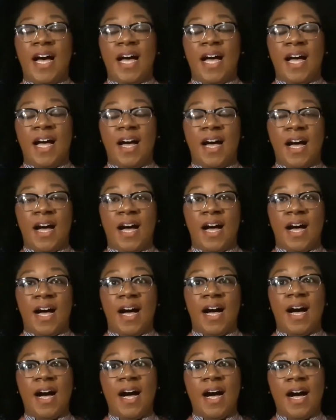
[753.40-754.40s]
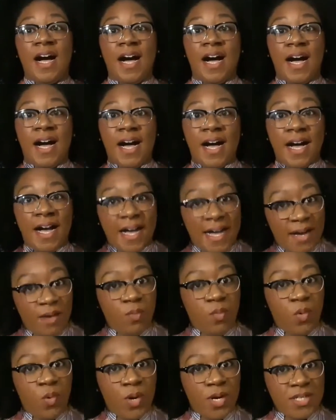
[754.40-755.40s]
I
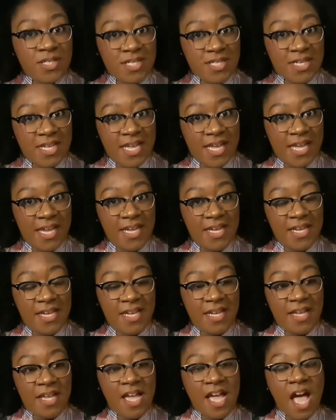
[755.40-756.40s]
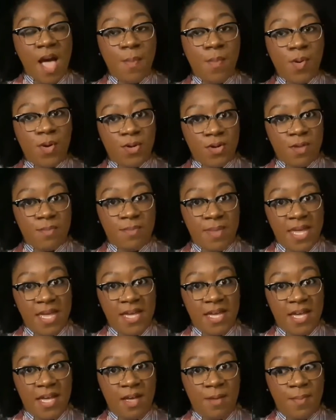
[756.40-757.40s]
wore it today. I put on
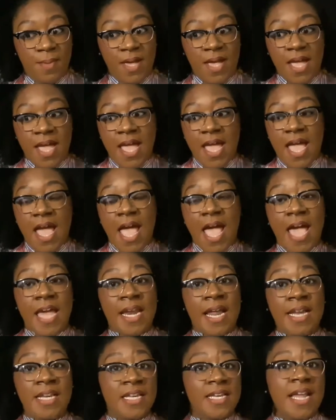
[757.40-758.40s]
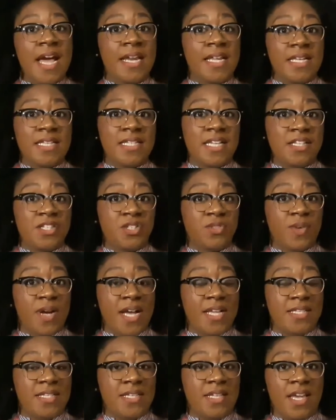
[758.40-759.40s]
makeup and I did not
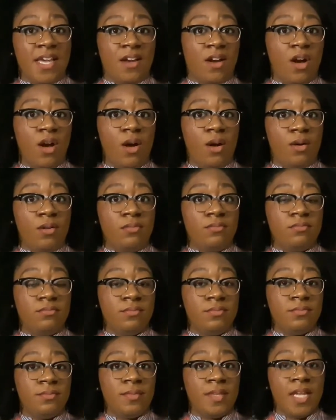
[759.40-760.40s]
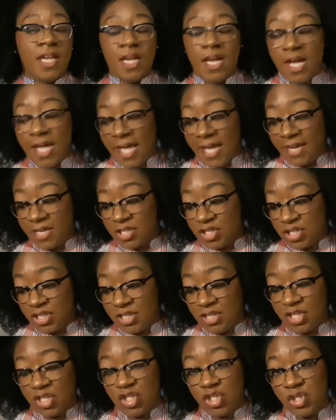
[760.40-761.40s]
accessorize it at all.
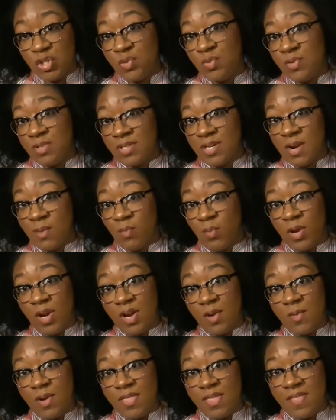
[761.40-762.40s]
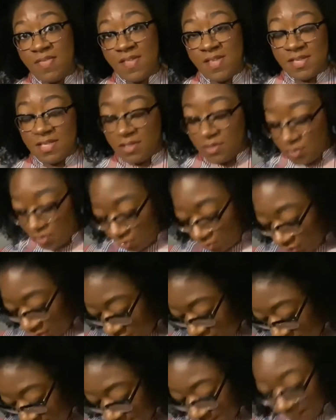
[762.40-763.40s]
Actually, the shoes that I'm wearing with it, these
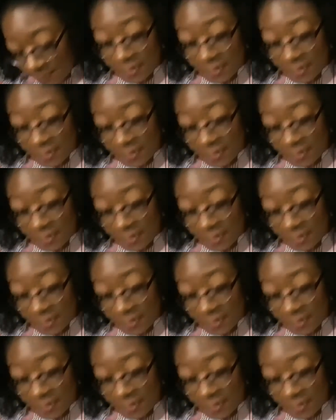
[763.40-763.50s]
little